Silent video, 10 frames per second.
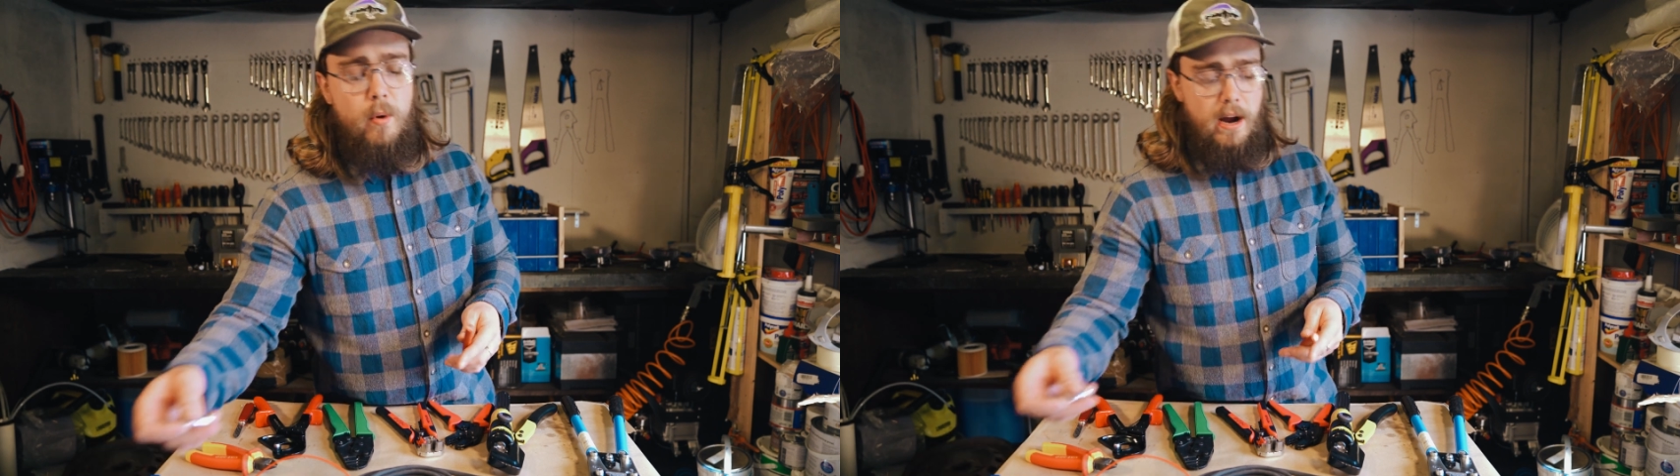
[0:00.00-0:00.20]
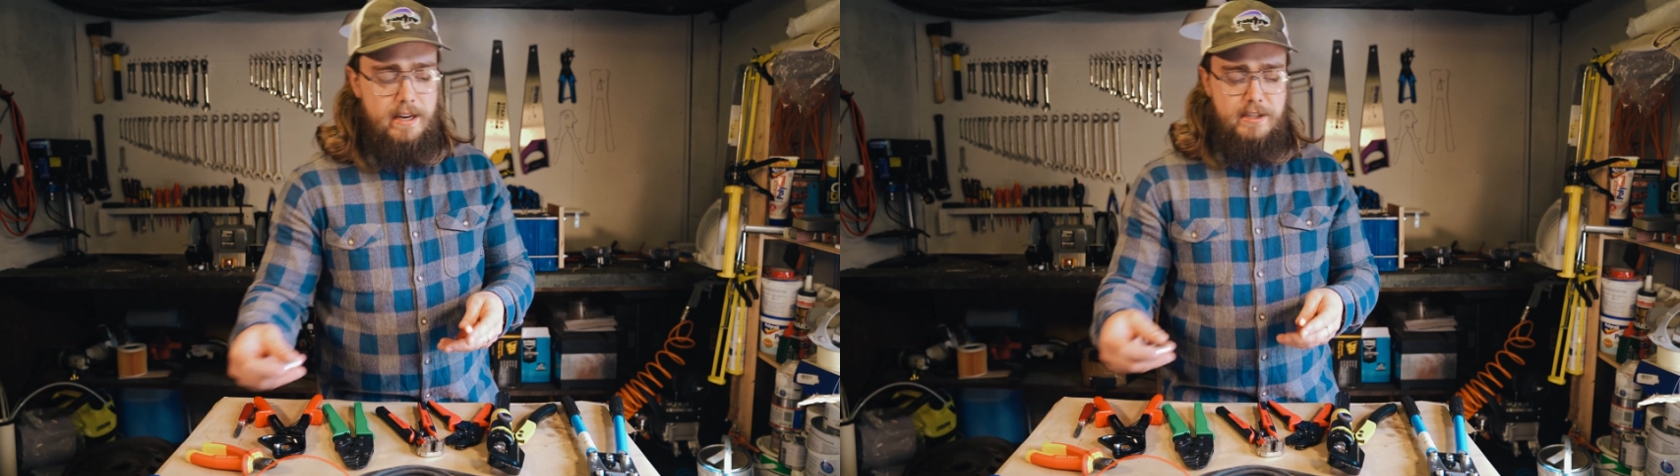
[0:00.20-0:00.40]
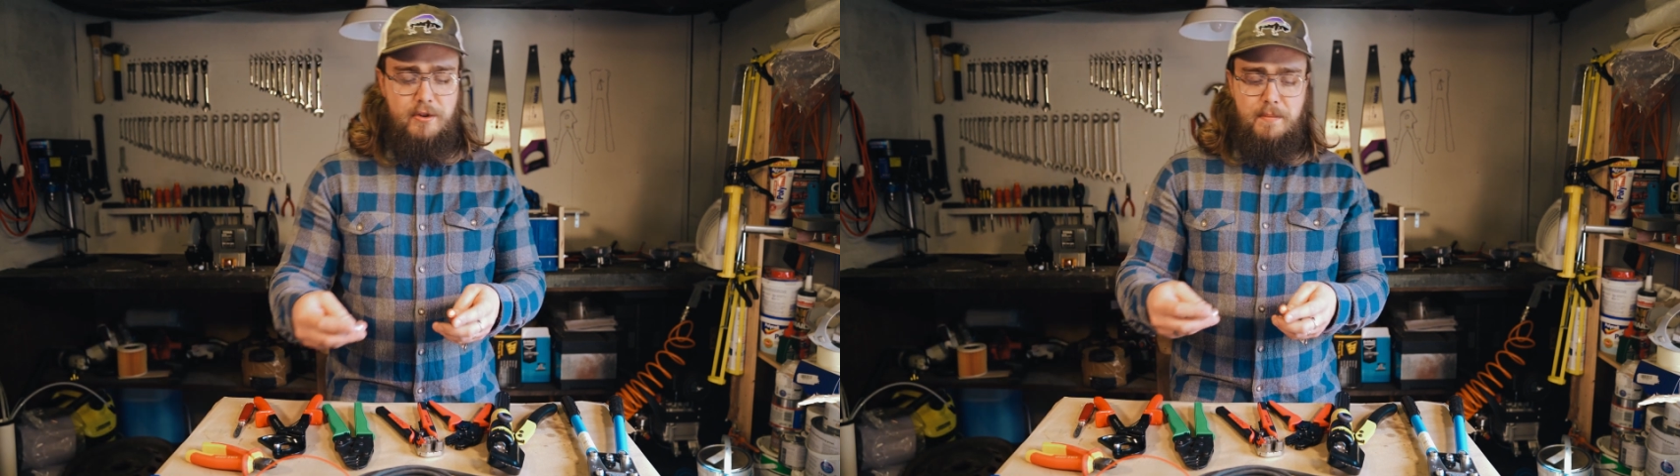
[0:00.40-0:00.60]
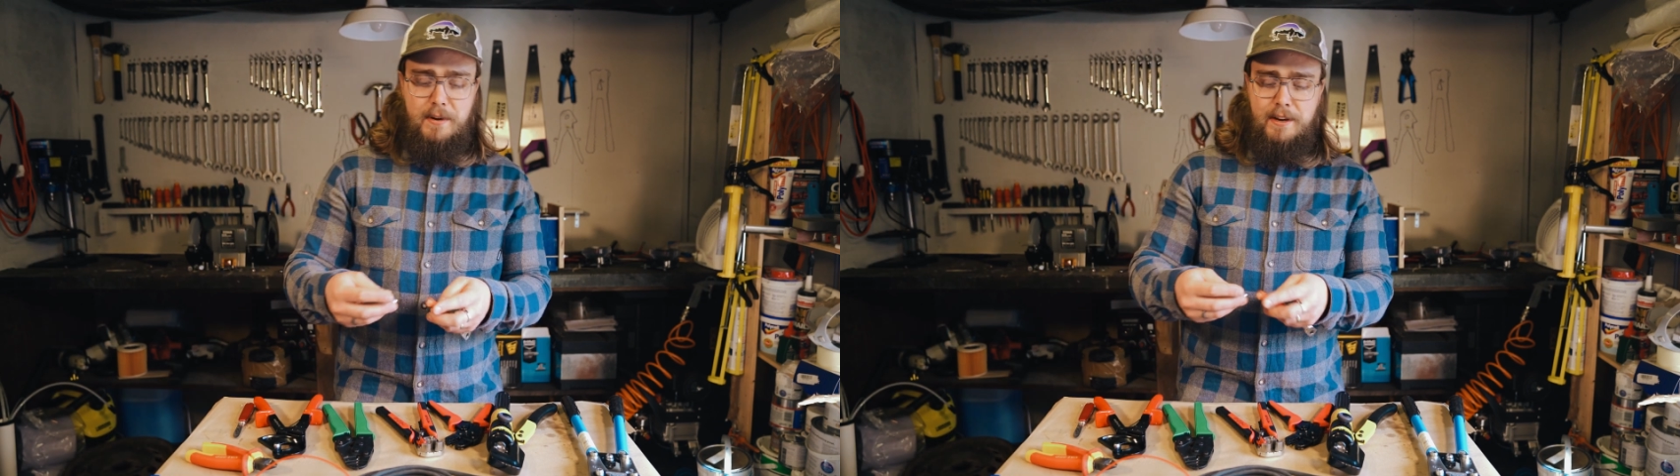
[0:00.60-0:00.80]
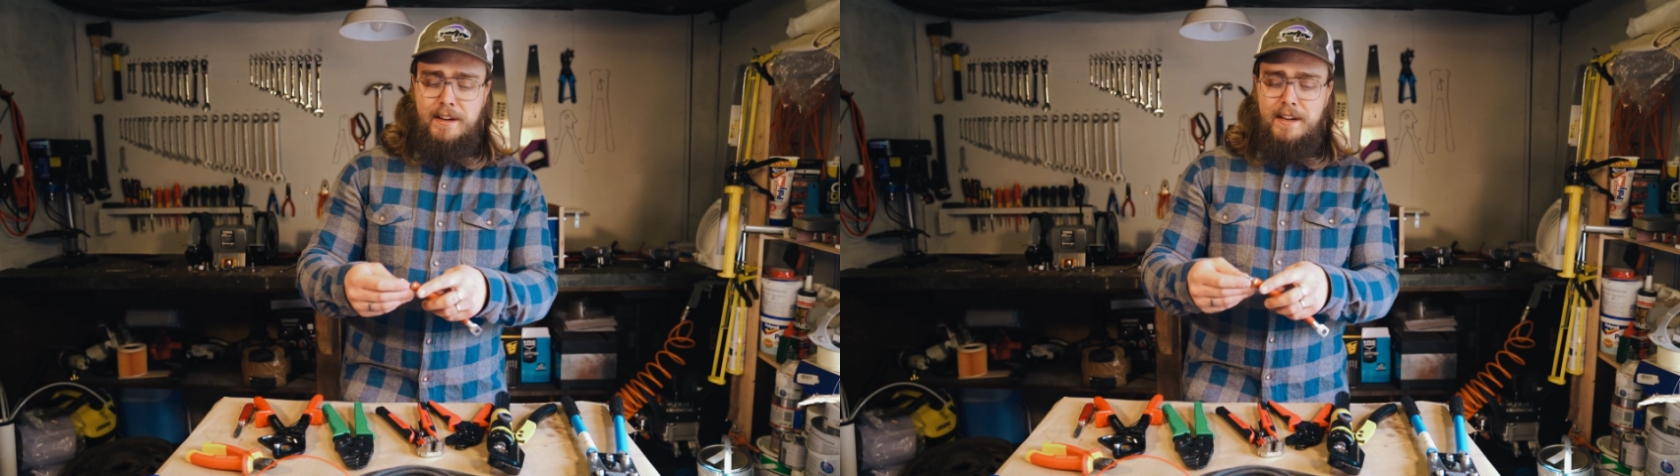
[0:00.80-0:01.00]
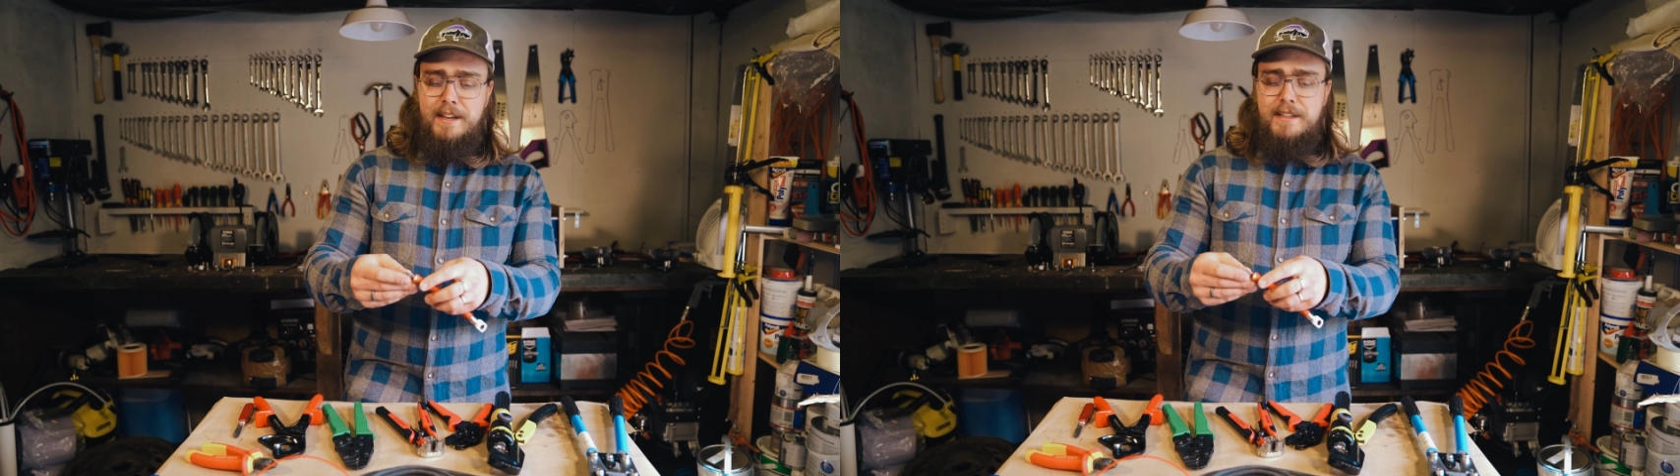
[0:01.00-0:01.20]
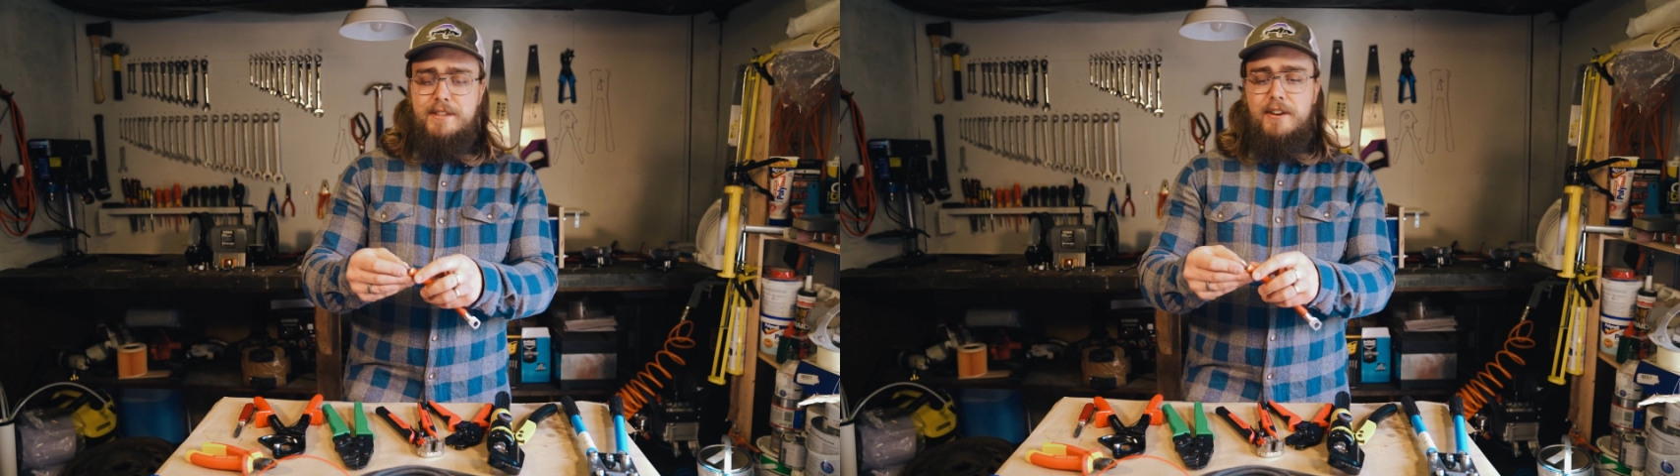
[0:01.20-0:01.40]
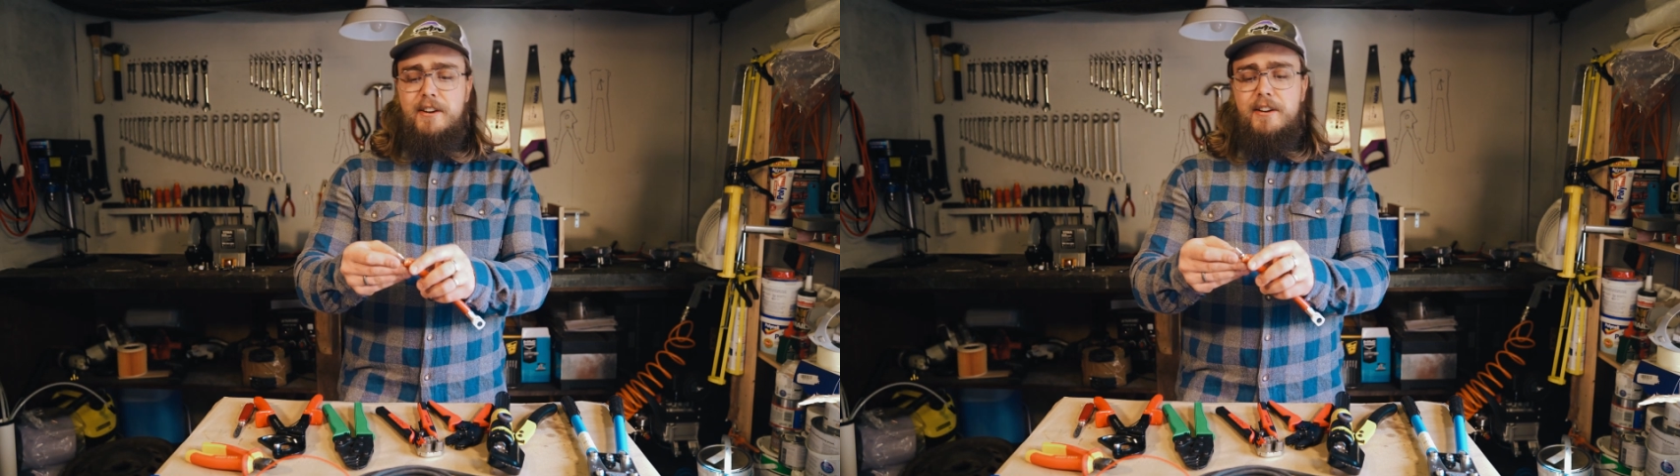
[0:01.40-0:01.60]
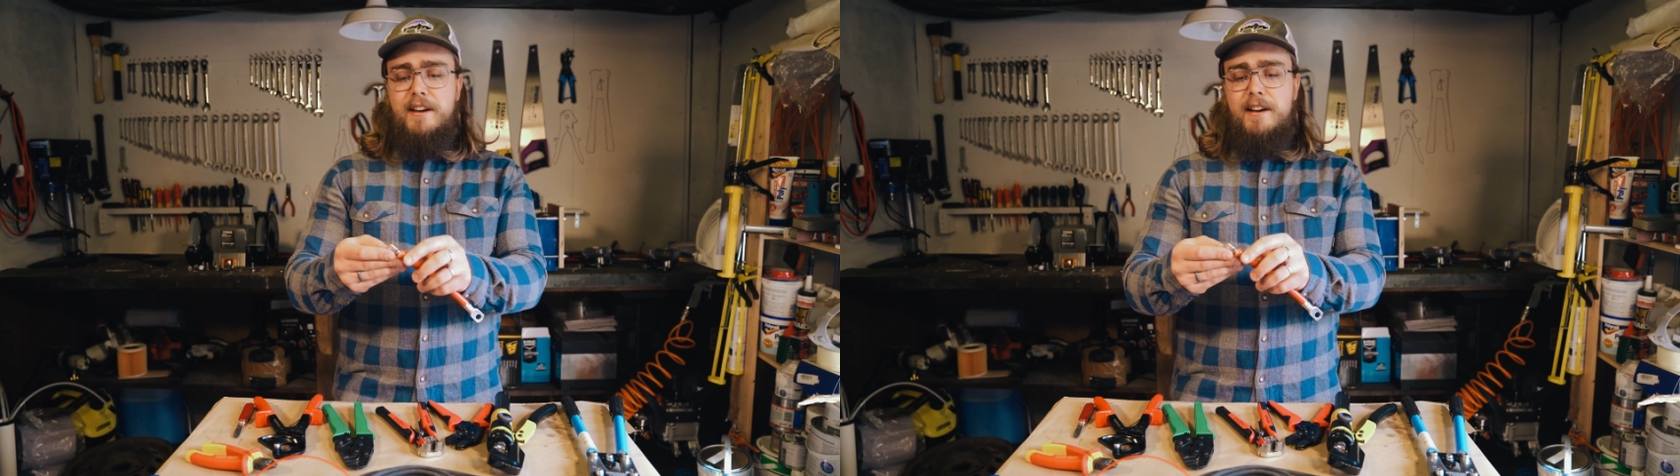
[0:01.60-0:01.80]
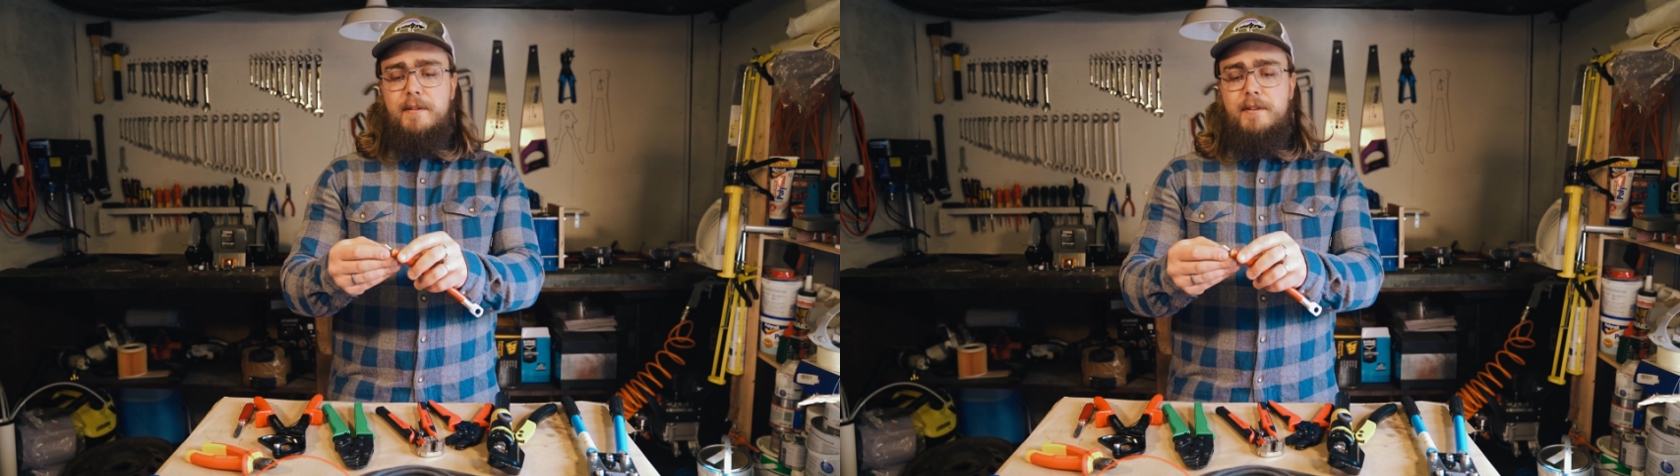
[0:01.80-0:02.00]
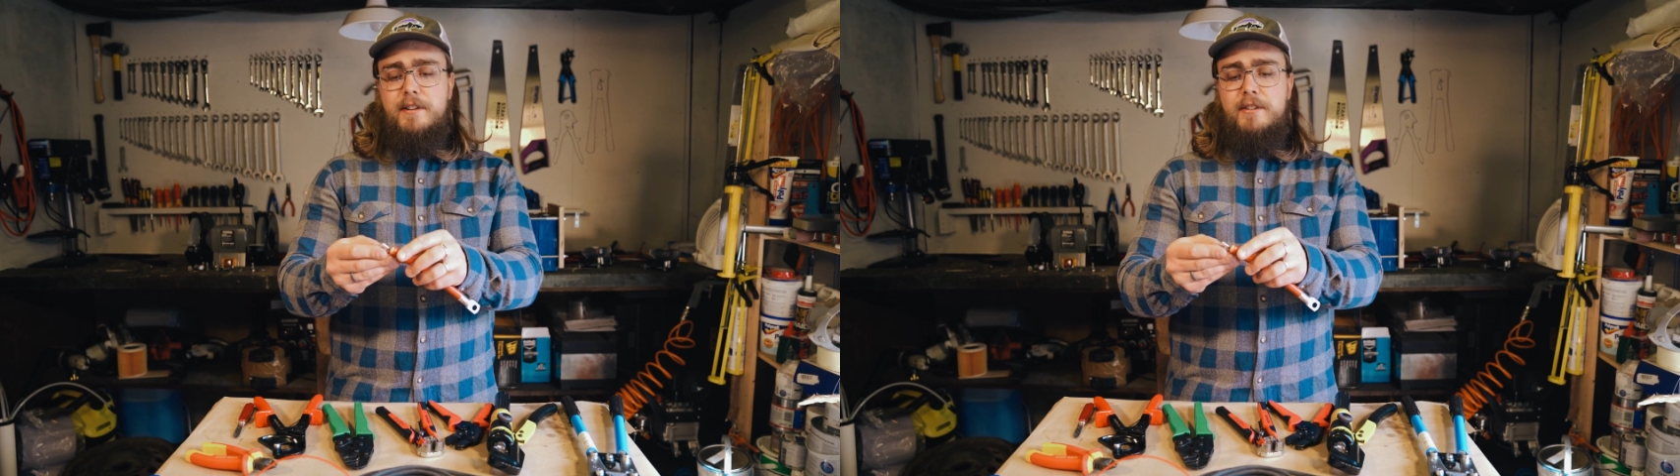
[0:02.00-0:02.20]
wire stripper so uh,